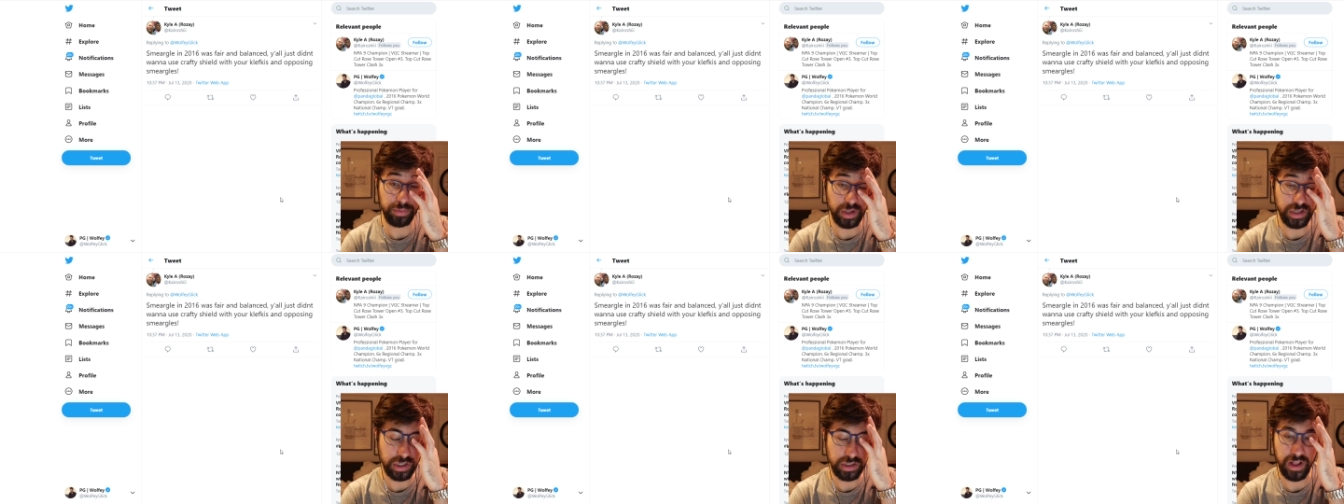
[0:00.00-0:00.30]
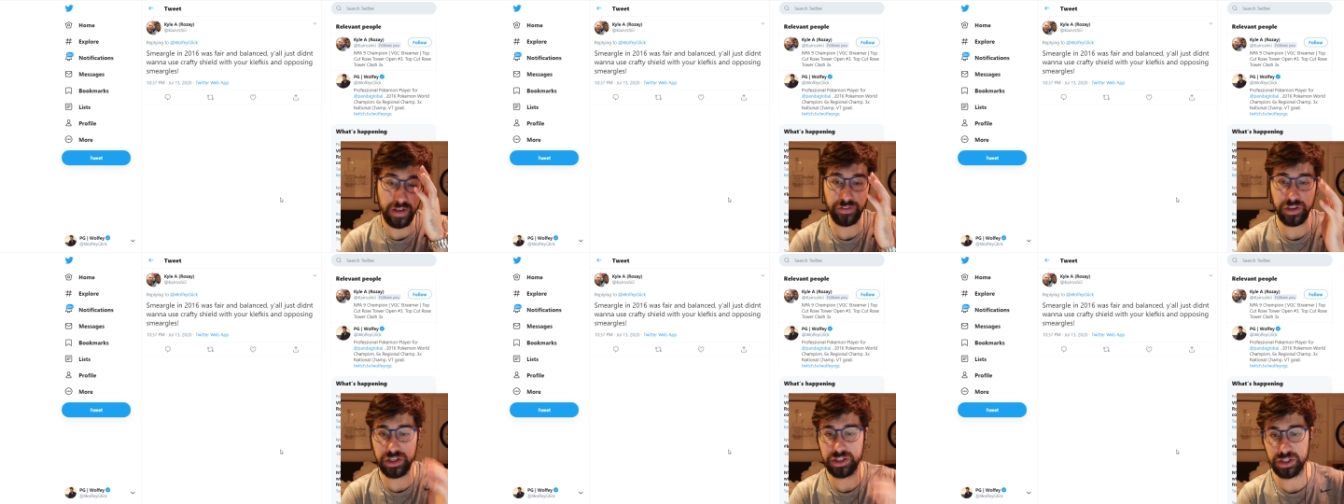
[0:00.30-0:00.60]
it's
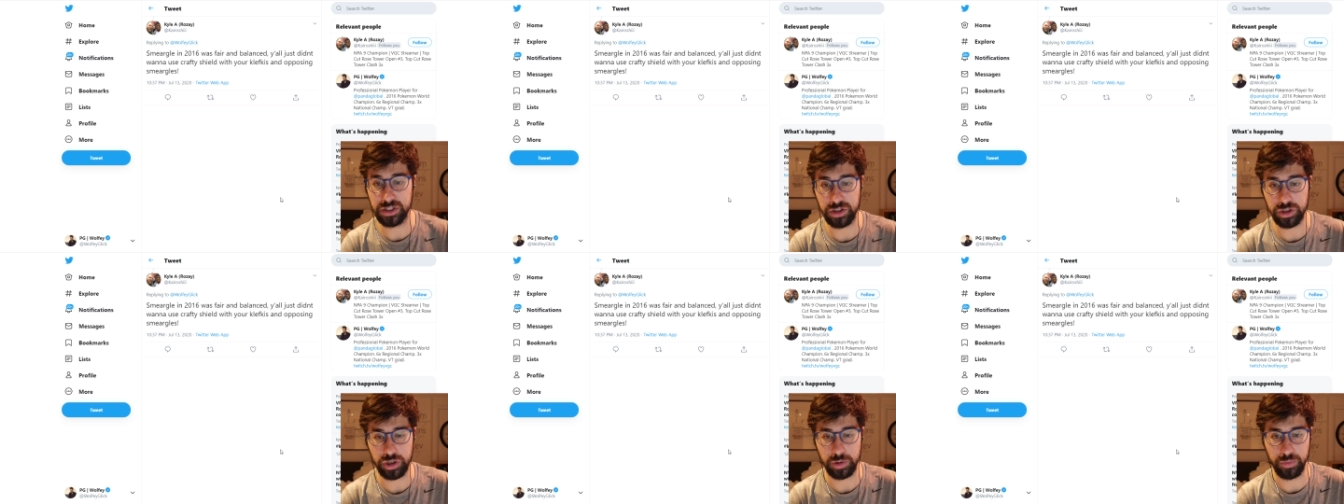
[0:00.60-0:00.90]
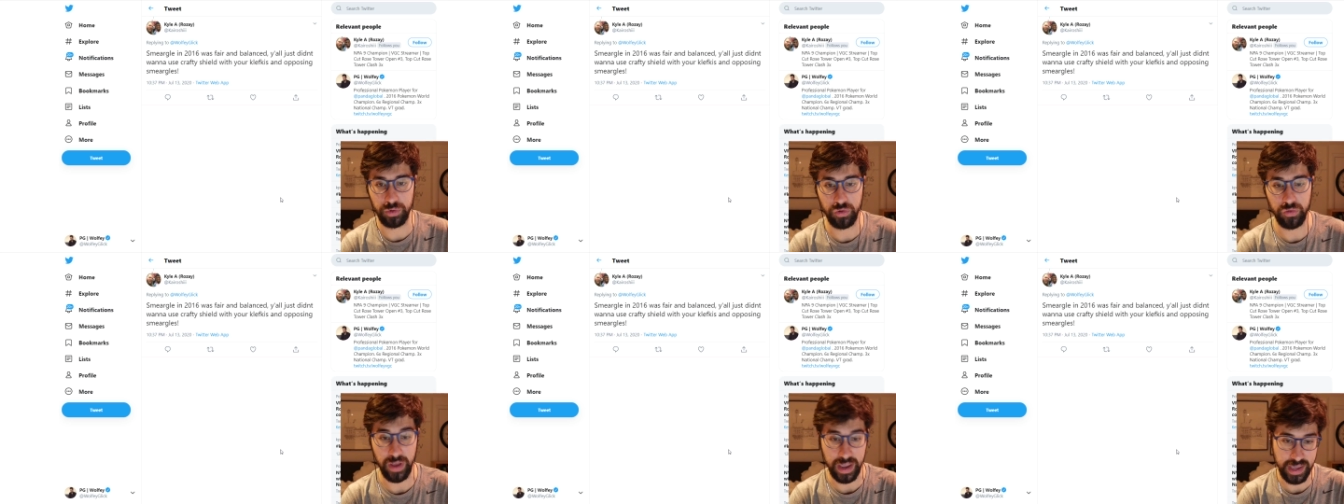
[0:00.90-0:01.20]
Klefki's signature
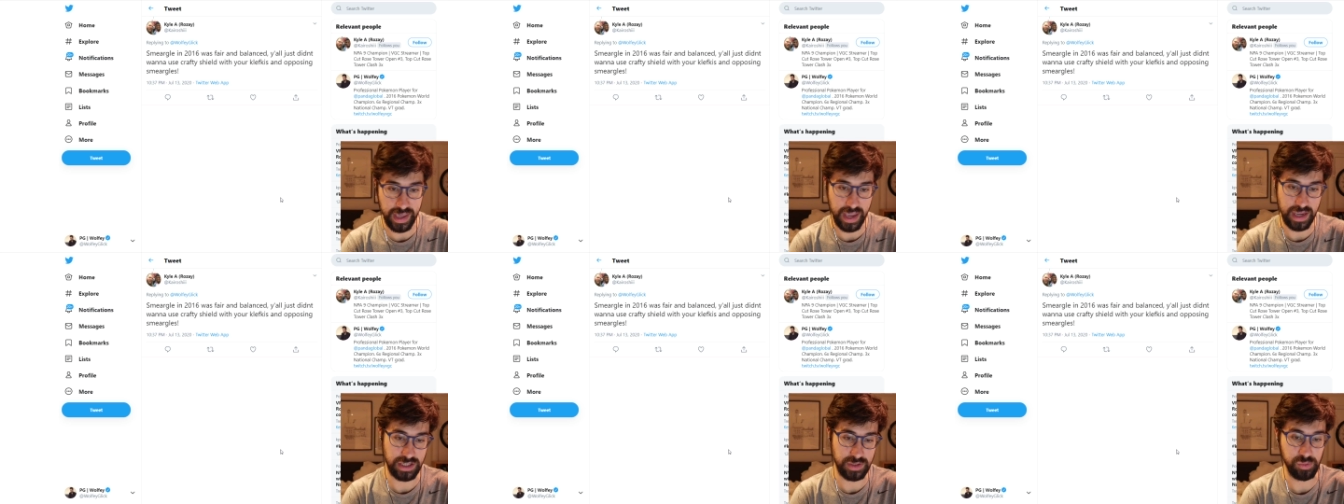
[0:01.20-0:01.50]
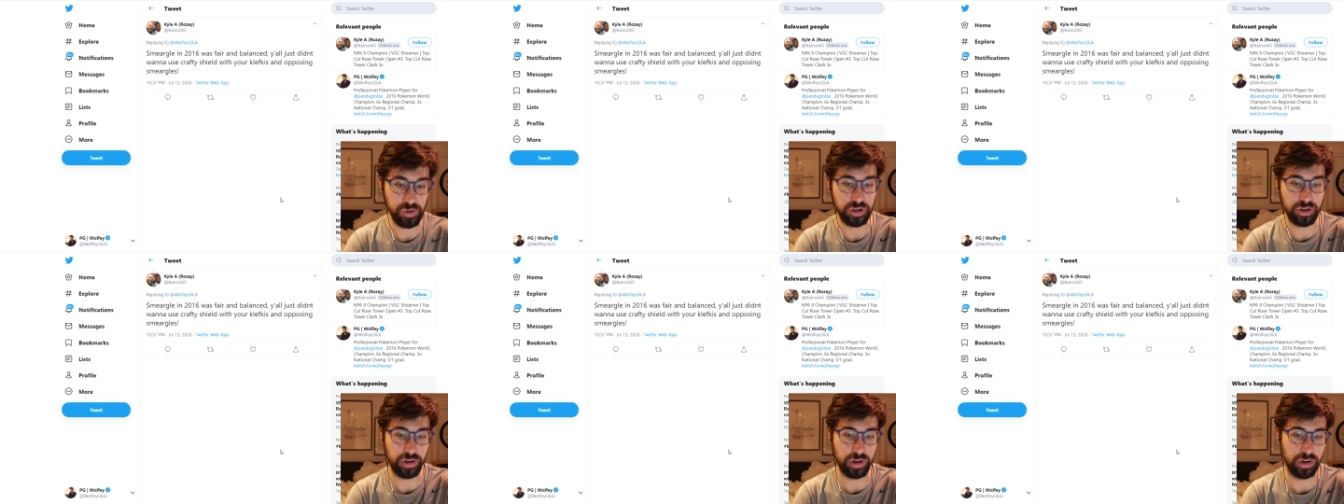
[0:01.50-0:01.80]
move, aka
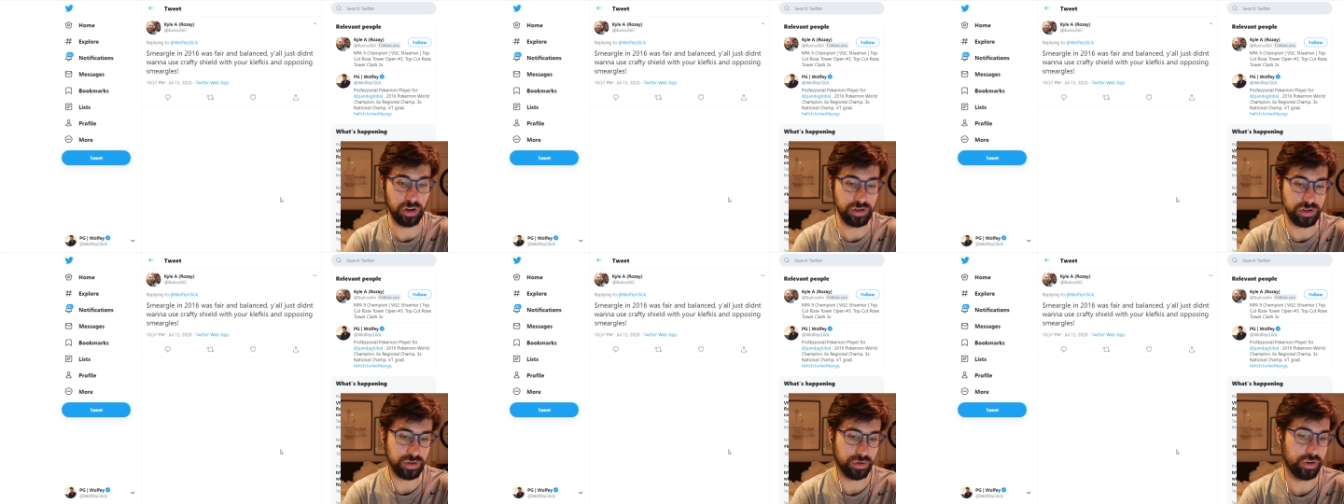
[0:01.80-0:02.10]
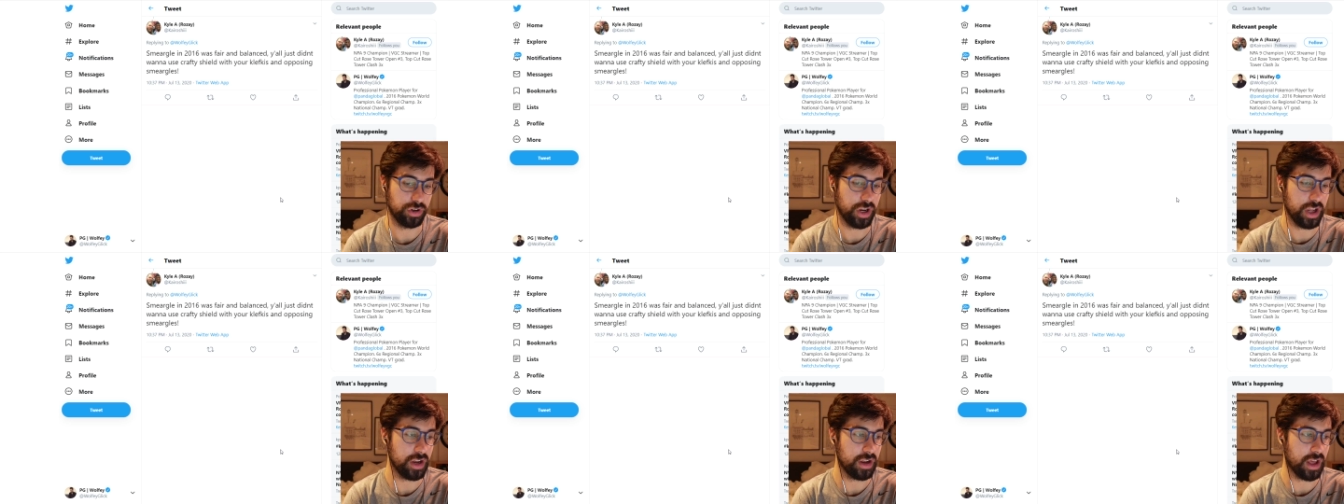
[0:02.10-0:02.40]
Smeargle can also learn it,